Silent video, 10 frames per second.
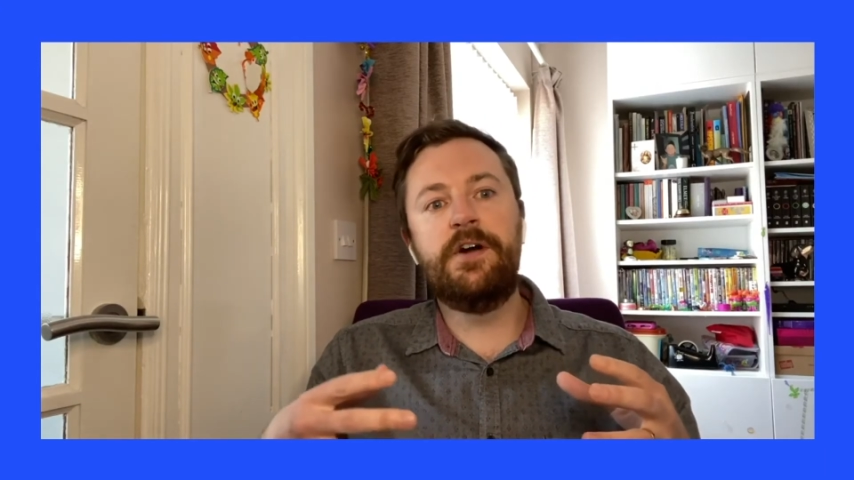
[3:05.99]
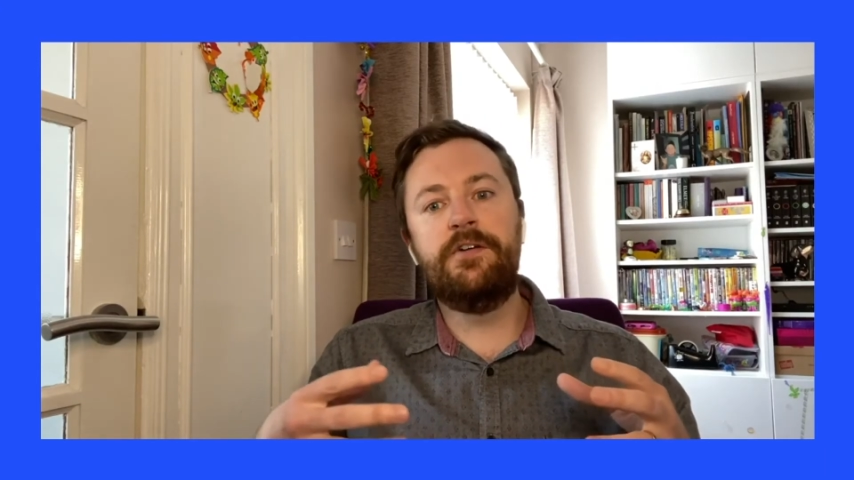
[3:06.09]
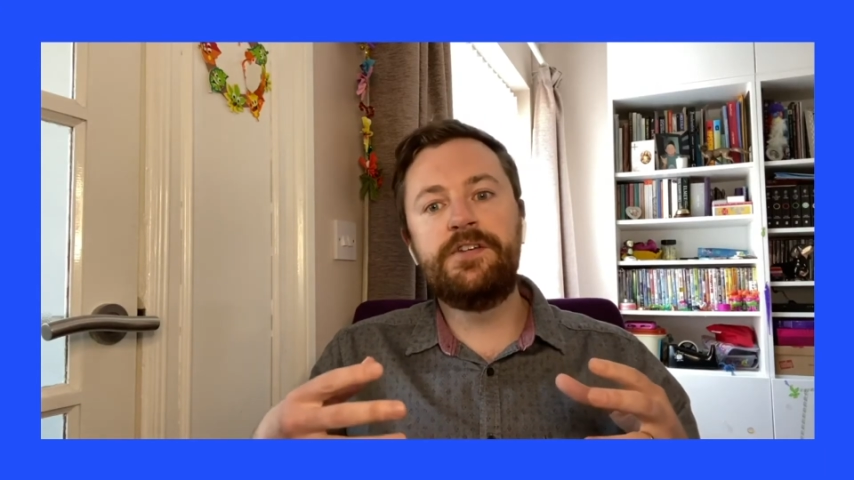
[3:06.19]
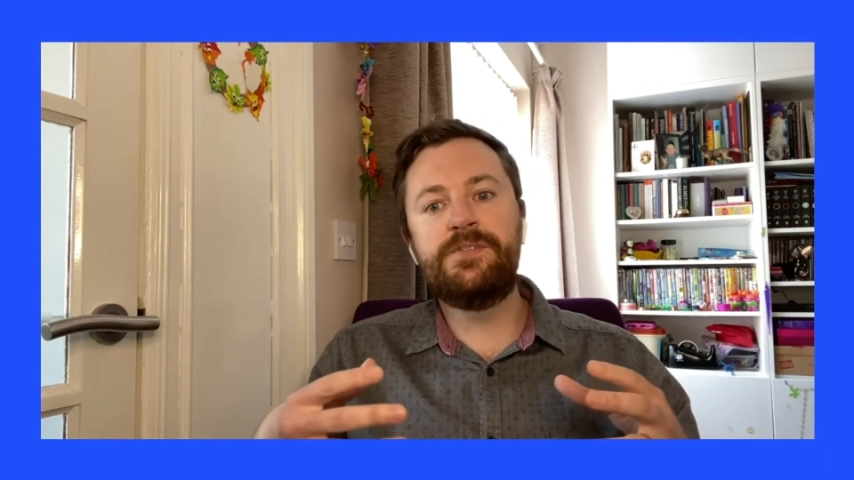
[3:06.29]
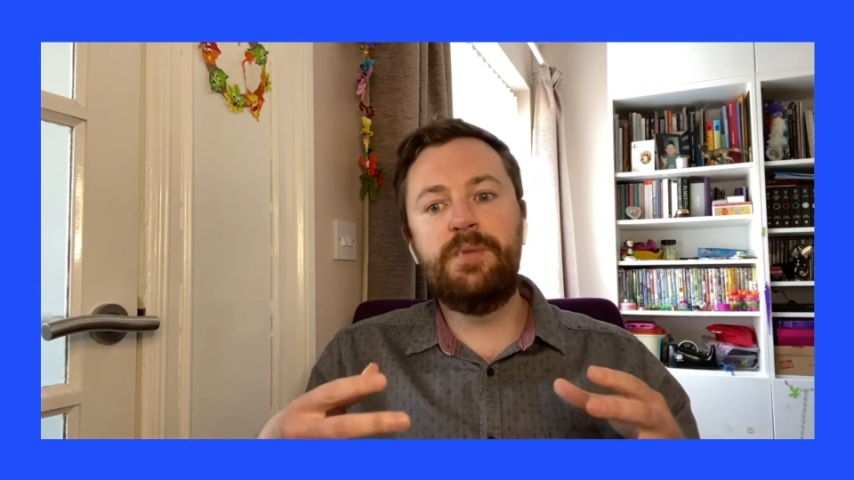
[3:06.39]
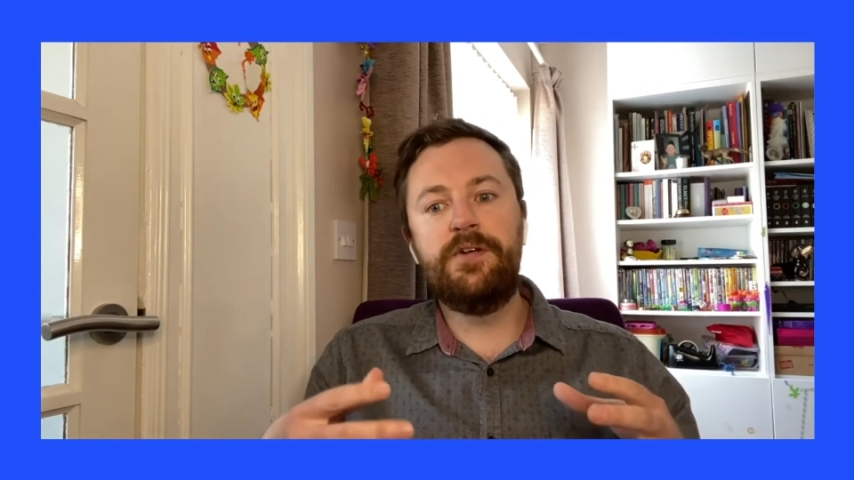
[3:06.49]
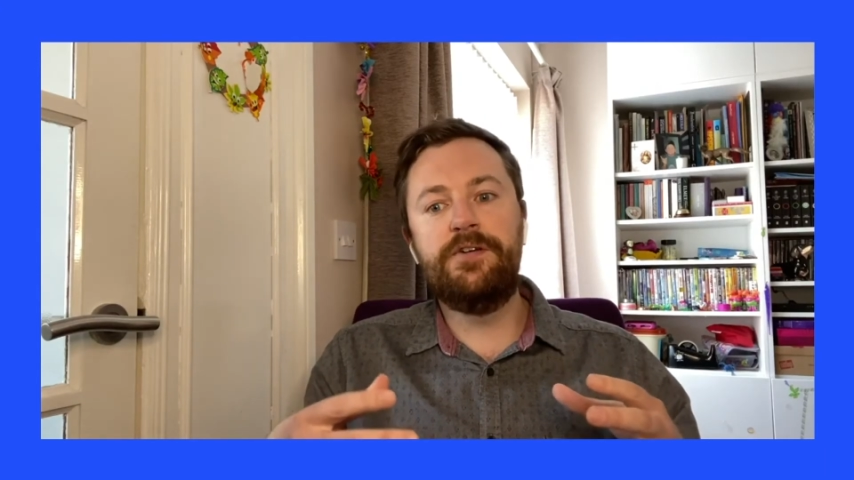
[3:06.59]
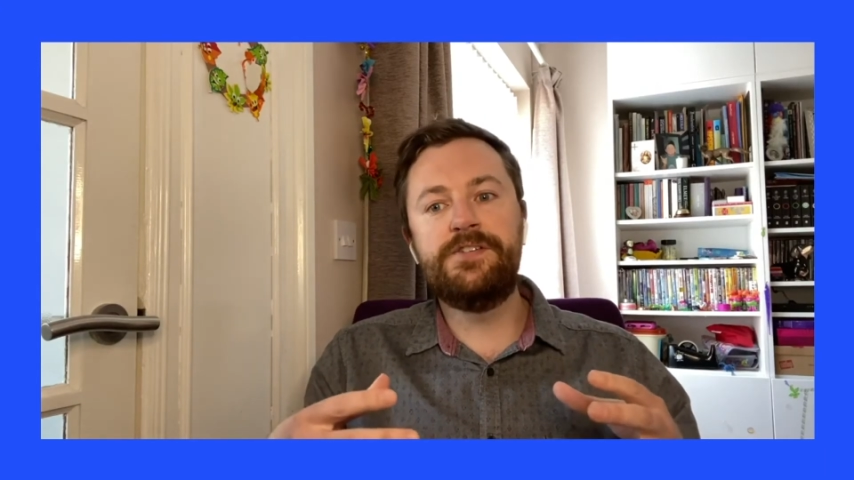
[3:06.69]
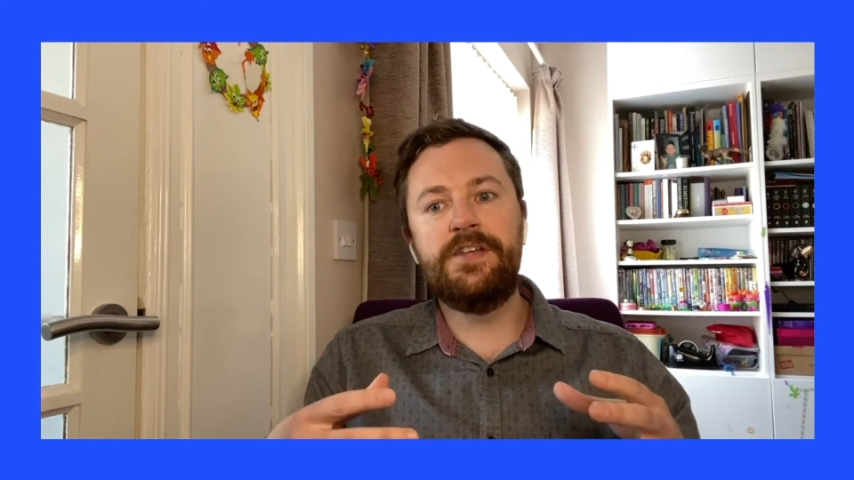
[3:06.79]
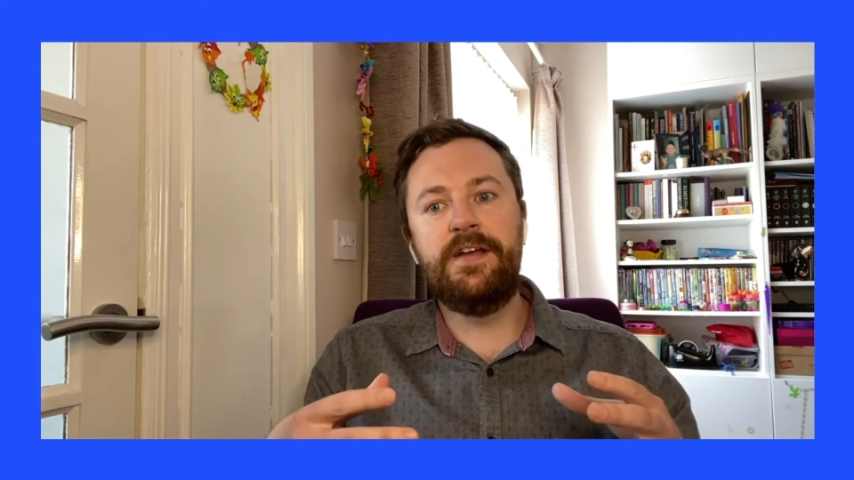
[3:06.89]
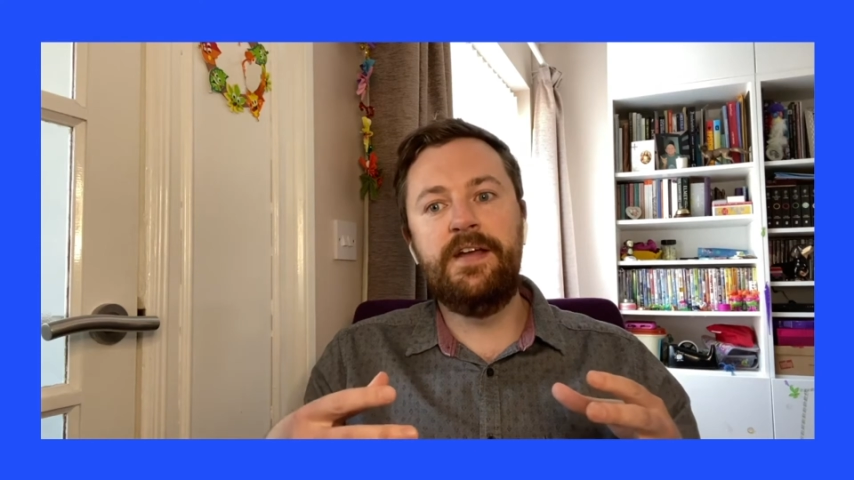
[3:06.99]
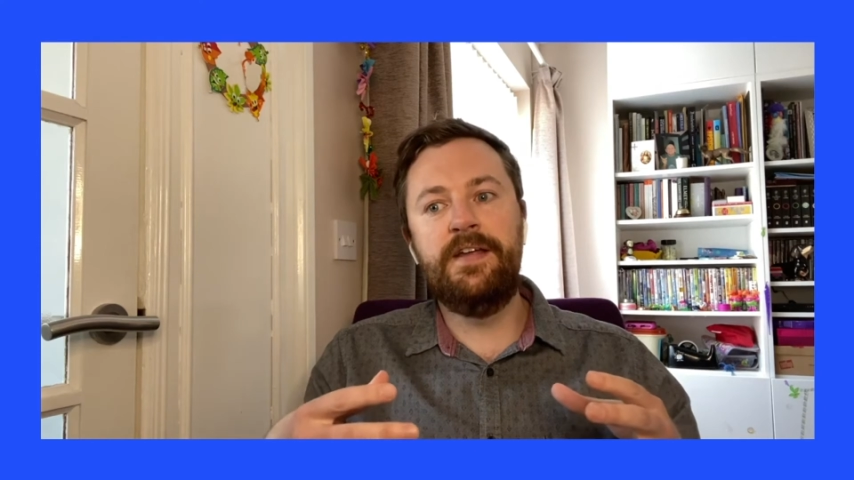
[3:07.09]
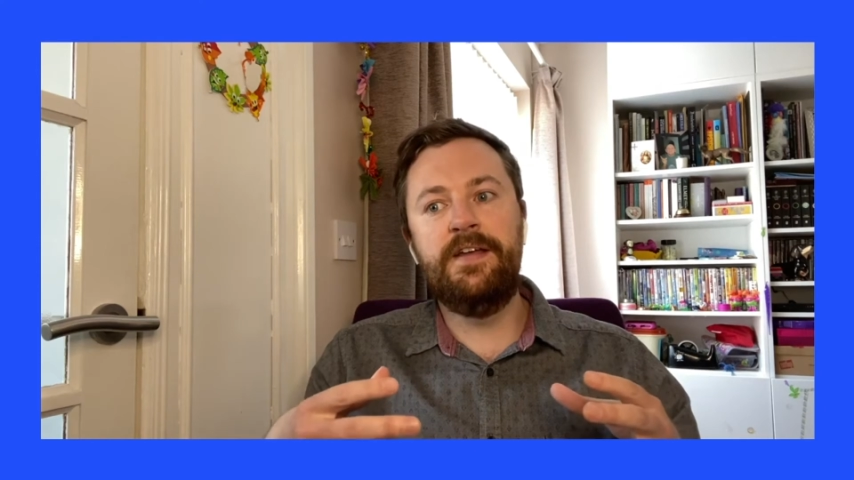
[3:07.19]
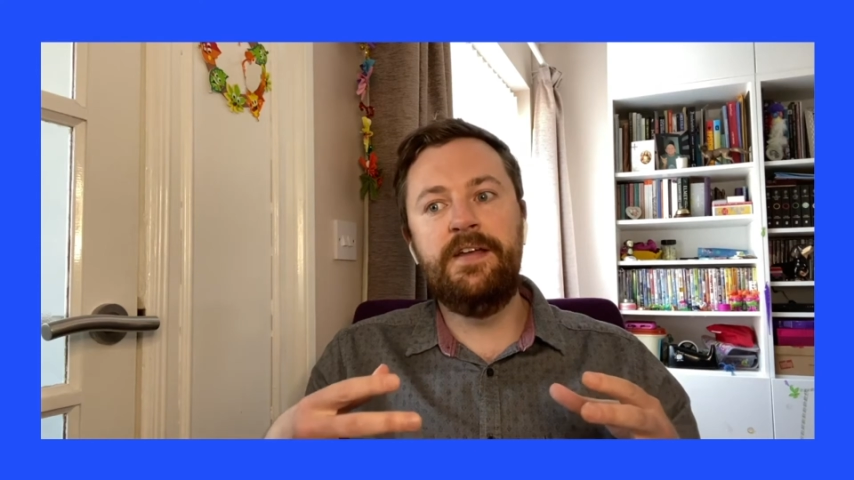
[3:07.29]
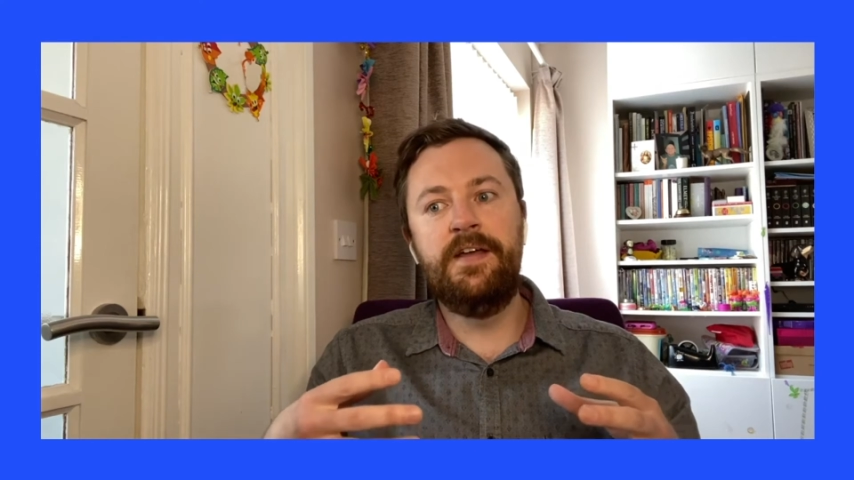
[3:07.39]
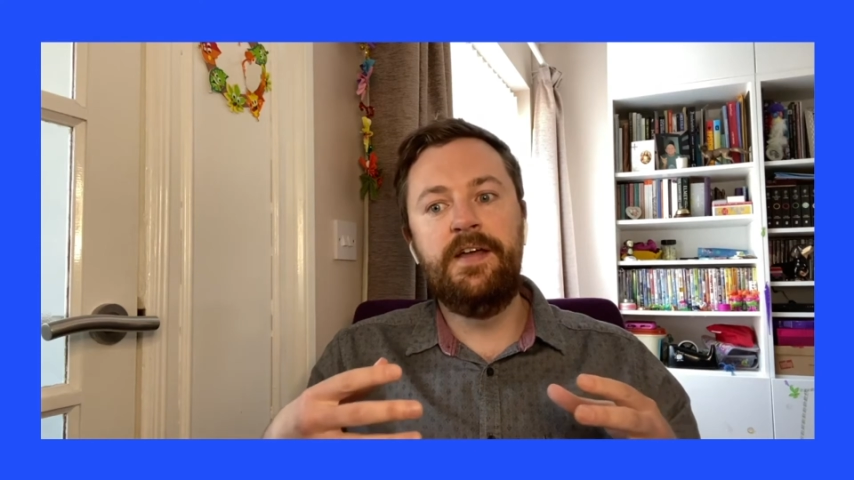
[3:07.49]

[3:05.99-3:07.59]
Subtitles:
are experiencing any